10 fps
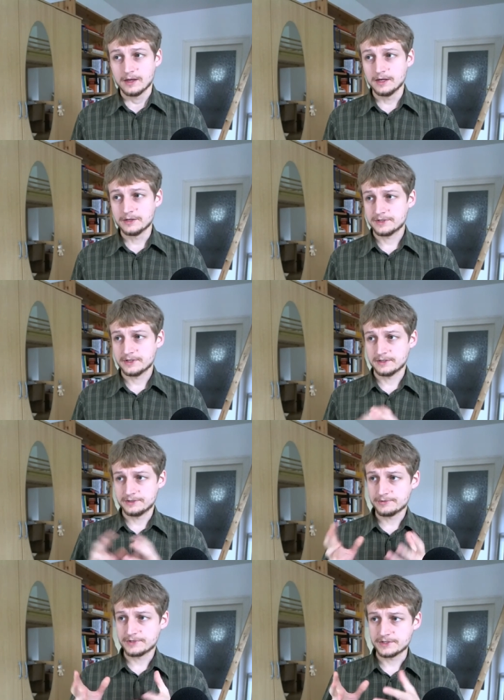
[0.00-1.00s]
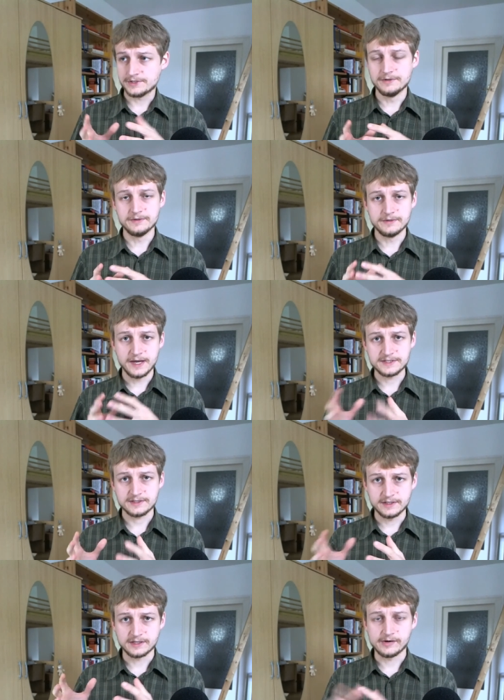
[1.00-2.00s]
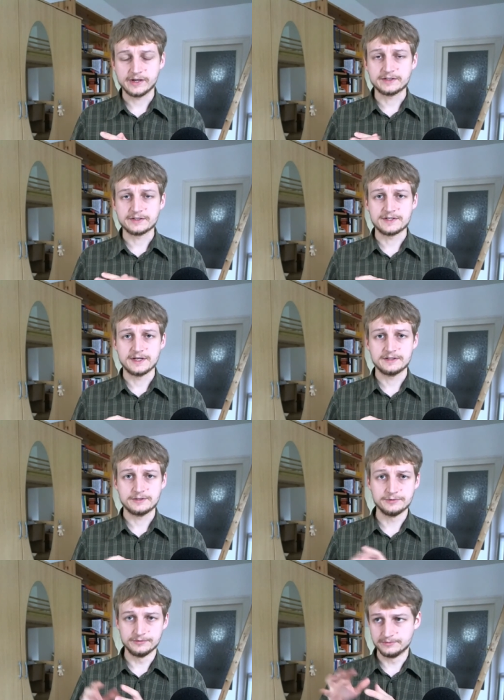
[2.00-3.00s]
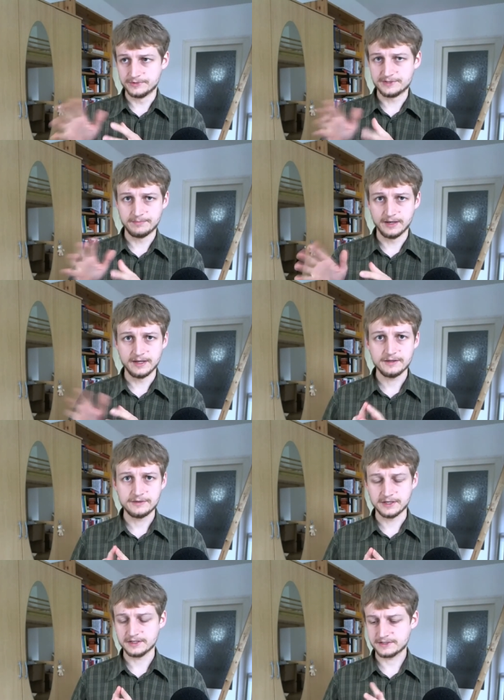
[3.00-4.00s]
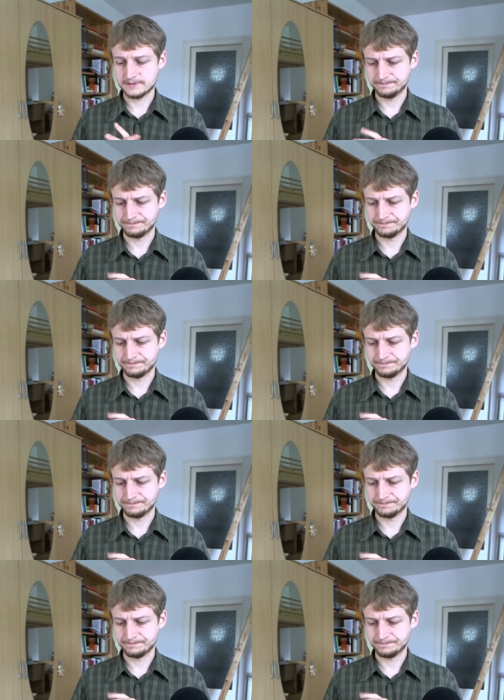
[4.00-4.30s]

It uses the ASCII character set to display things.